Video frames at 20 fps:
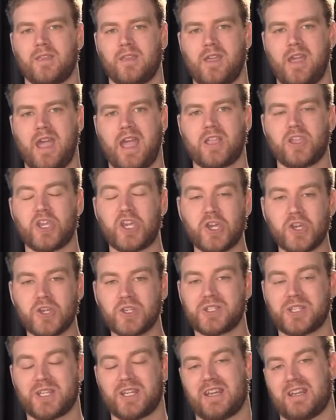and
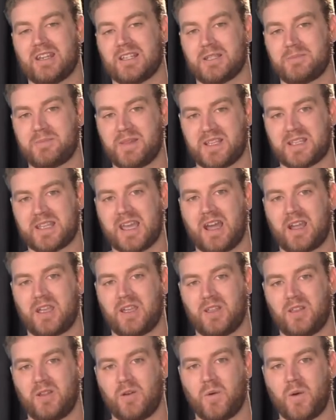use it in a
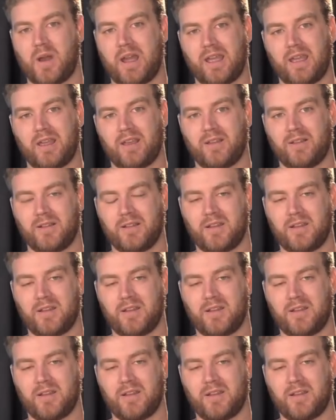spectacular way.